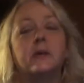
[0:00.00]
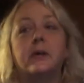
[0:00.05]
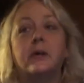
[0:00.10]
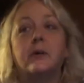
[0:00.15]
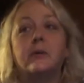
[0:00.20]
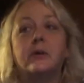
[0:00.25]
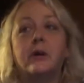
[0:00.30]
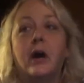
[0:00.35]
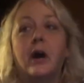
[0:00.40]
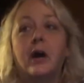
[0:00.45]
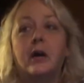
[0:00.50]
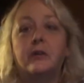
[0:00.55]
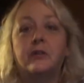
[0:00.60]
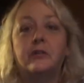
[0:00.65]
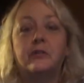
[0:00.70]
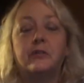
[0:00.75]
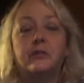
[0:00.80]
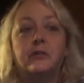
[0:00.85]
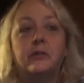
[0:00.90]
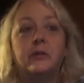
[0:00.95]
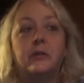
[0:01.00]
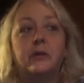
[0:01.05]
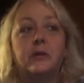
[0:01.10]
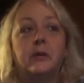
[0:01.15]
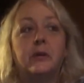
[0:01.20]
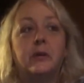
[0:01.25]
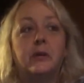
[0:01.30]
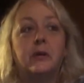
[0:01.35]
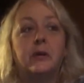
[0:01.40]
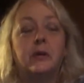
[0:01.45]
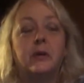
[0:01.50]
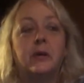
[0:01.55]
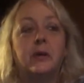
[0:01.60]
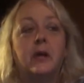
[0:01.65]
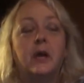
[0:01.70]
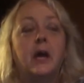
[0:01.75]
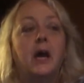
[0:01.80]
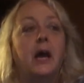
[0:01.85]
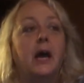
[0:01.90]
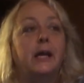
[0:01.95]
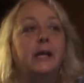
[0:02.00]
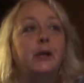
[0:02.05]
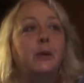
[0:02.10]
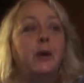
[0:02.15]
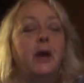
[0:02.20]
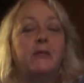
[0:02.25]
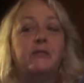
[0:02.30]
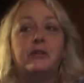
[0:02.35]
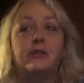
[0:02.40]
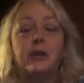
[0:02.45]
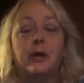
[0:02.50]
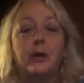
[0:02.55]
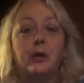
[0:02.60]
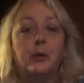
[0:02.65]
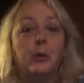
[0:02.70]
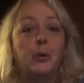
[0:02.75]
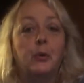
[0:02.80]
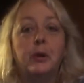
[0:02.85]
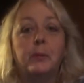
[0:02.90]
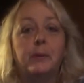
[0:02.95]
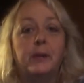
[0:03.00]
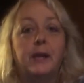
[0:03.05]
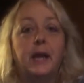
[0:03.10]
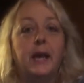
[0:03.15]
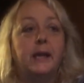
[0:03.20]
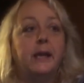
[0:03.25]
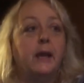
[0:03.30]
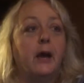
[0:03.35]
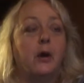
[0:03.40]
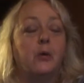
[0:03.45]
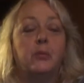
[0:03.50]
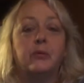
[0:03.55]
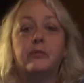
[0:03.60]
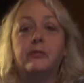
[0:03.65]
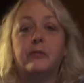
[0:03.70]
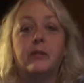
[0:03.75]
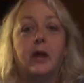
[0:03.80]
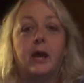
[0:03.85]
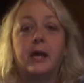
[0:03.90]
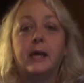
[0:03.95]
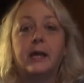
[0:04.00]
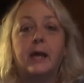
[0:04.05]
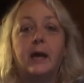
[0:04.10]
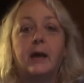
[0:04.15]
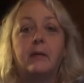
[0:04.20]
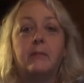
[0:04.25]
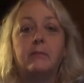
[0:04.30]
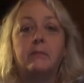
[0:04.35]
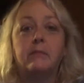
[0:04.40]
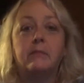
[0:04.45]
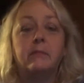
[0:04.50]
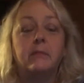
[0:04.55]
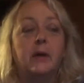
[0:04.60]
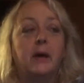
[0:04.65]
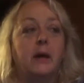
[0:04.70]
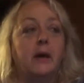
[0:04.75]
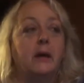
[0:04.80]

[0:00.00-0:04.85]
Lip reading: Oh gosh. I have to tell you, growing up in Antioch was like, and